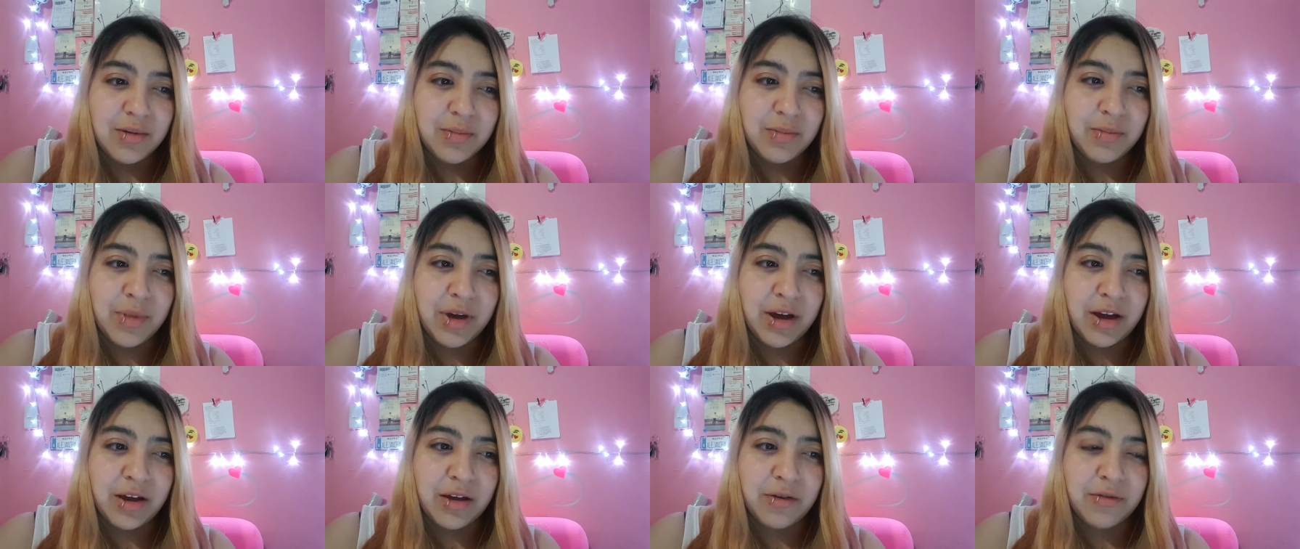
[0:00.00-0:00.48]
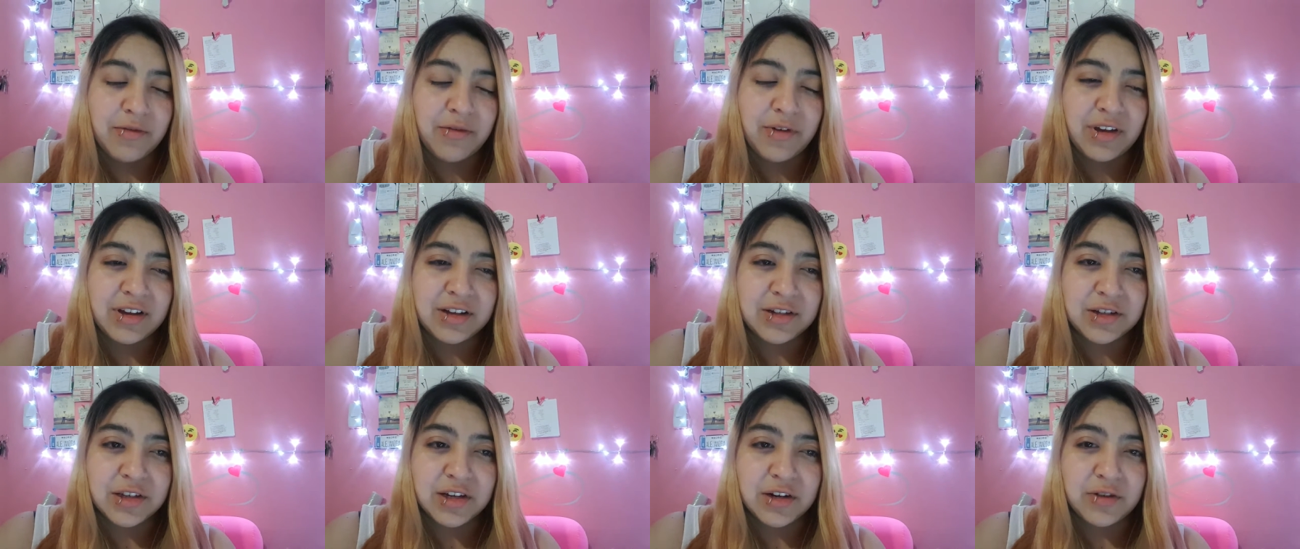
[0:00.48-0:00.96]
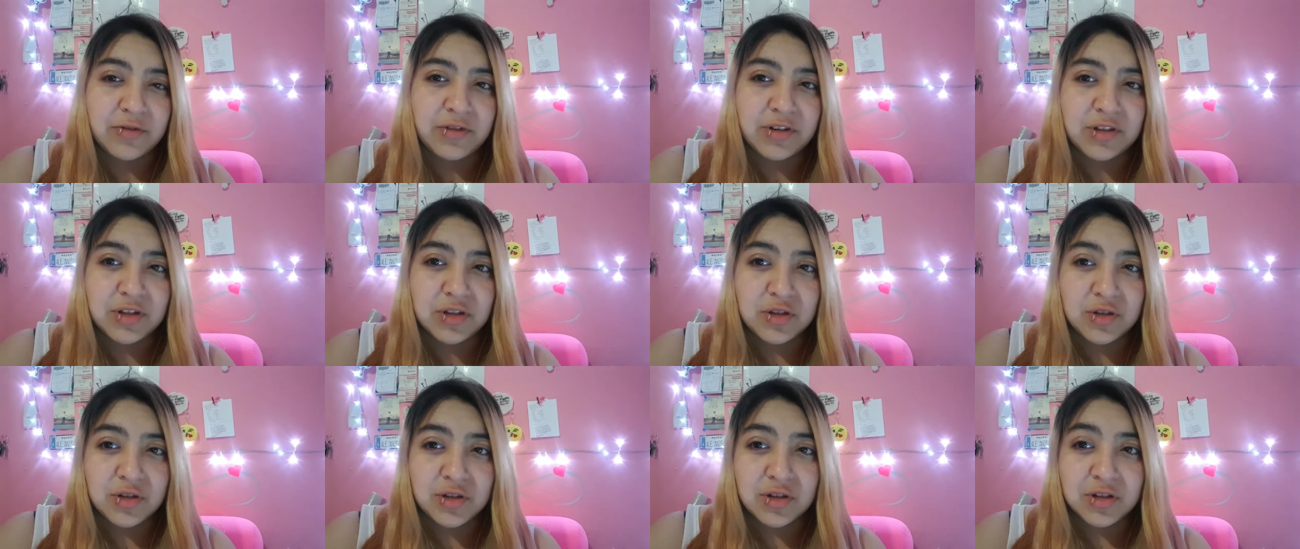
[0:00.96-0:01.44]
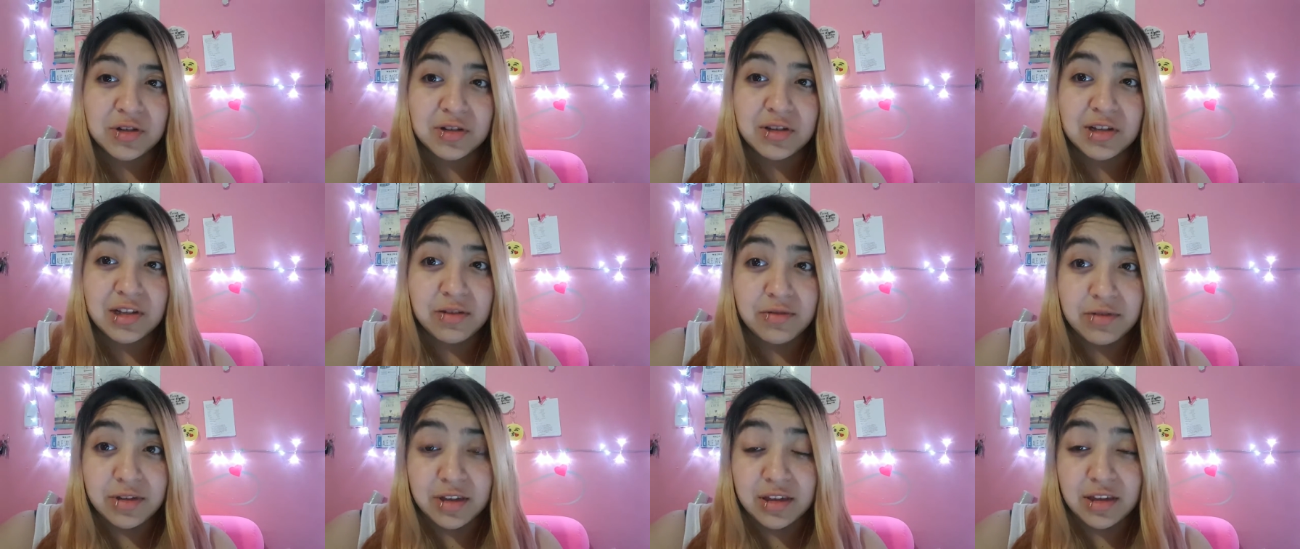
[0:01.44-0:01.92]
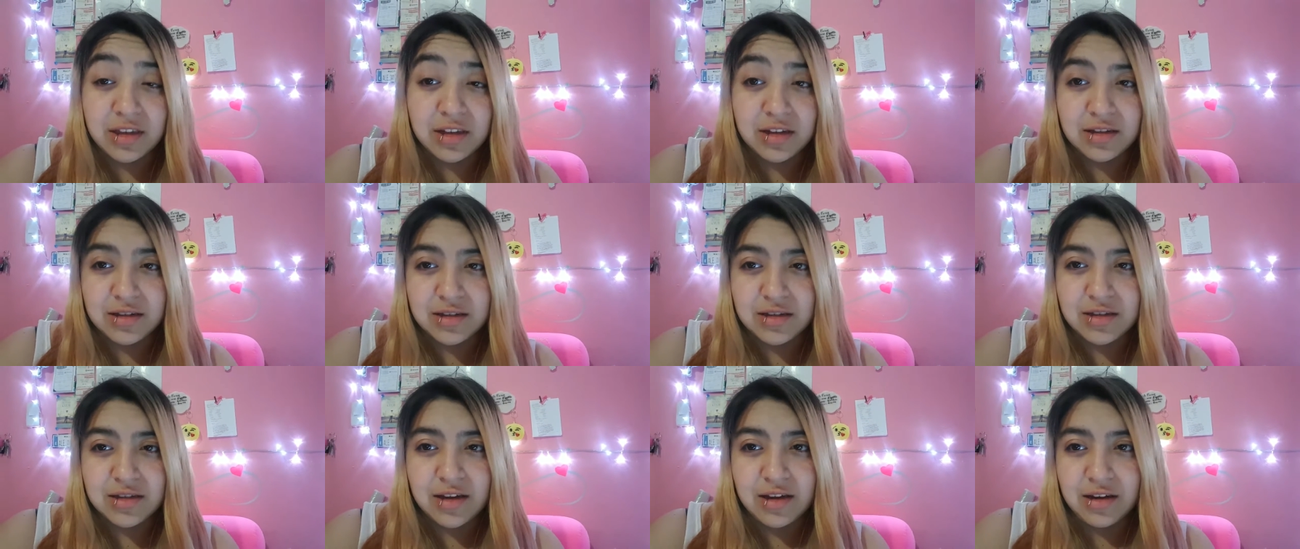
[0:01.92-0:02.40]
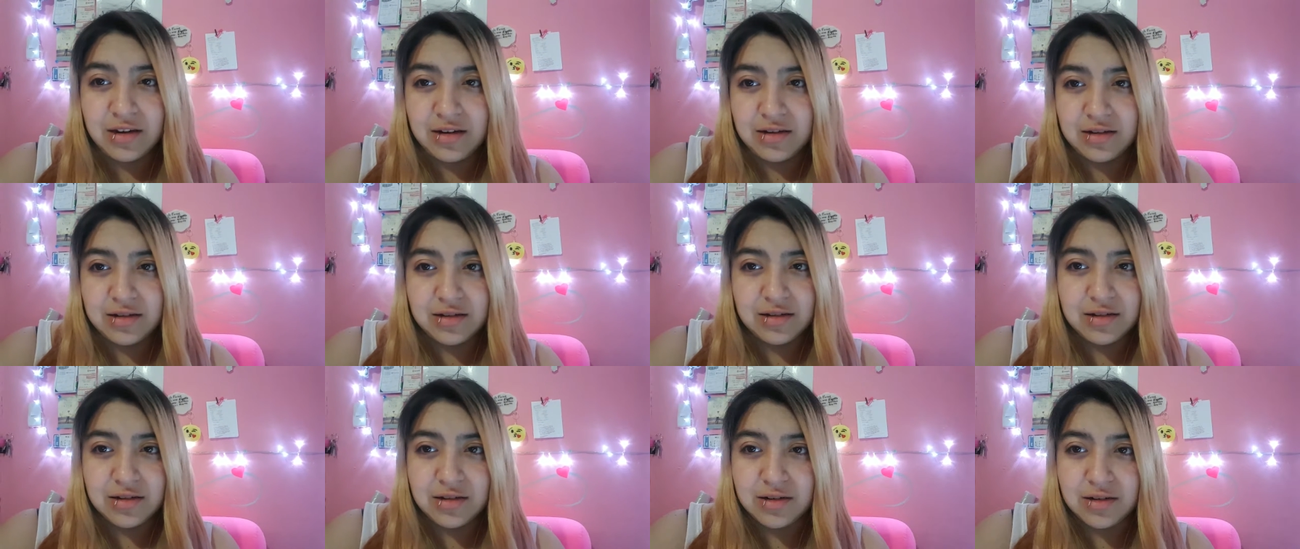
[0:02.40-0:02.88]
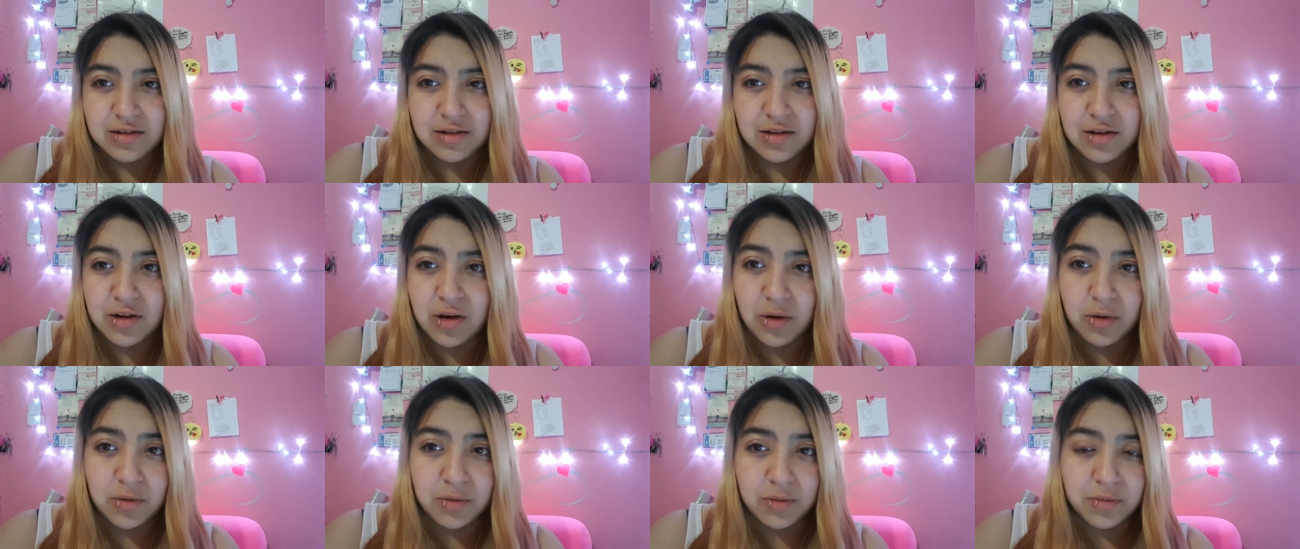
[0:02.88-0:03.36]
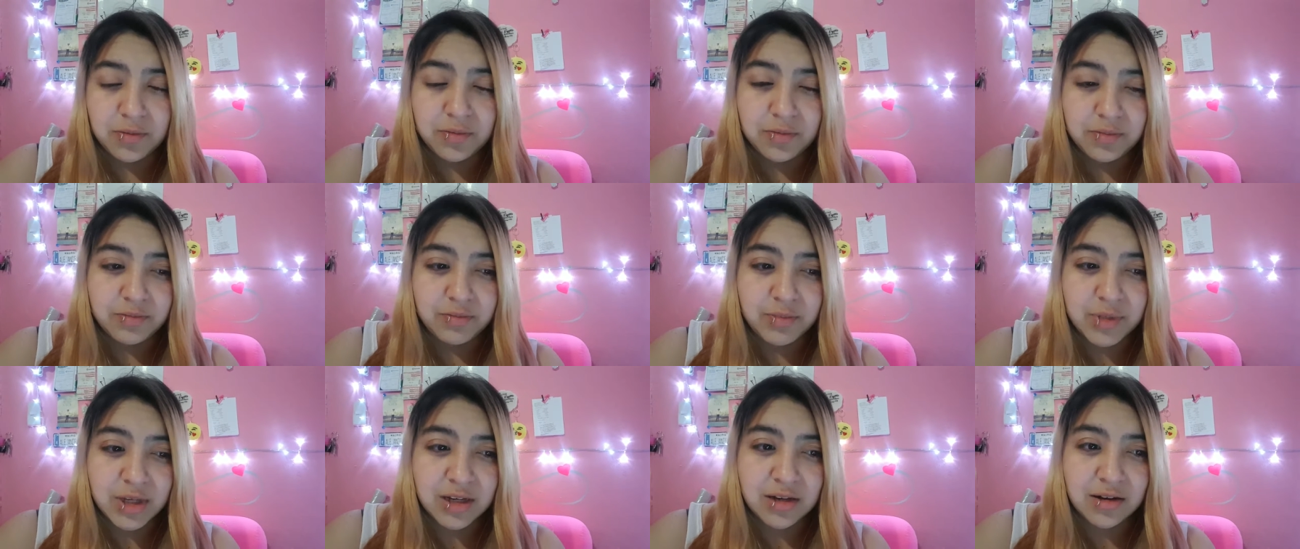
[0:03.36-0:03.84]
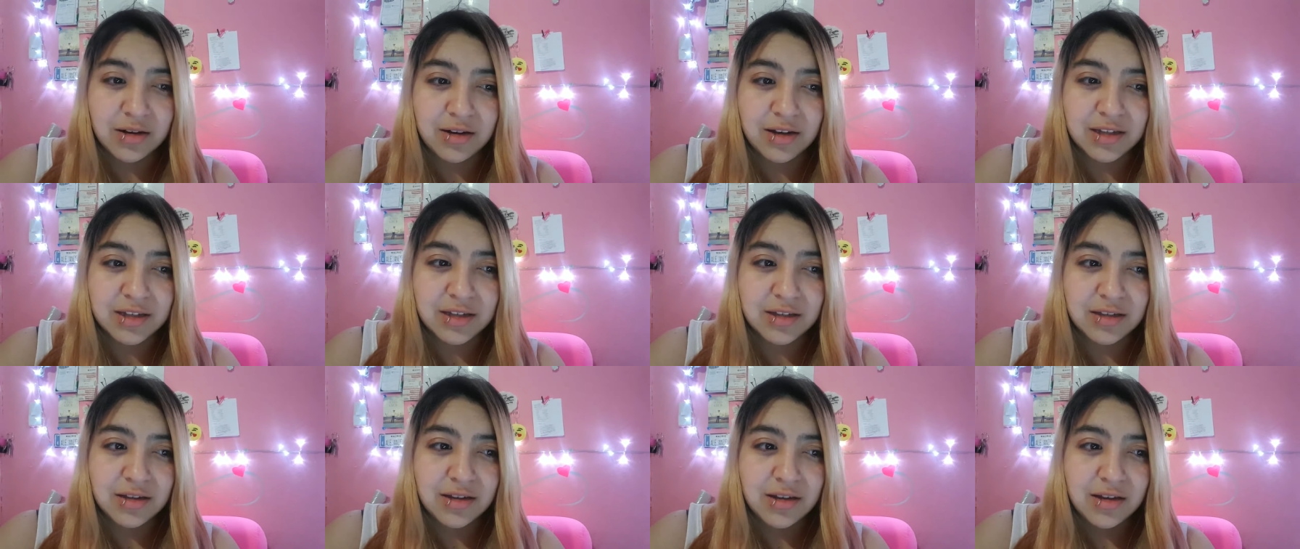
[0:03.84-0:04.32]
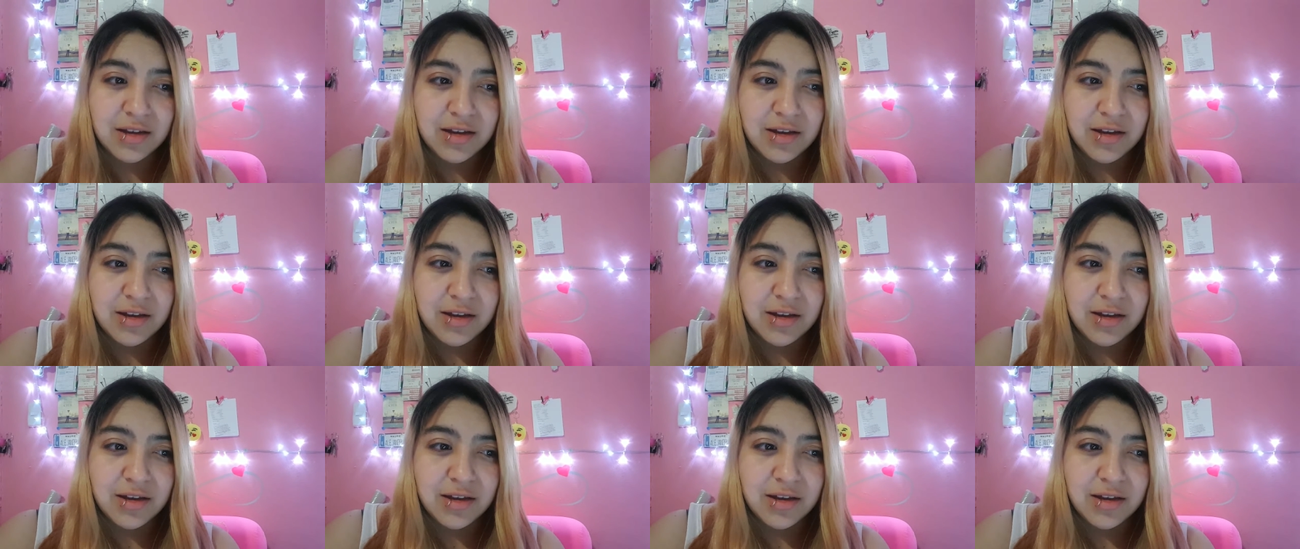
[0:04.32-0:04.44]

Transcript: my father's girlfriend to just leave the things and go because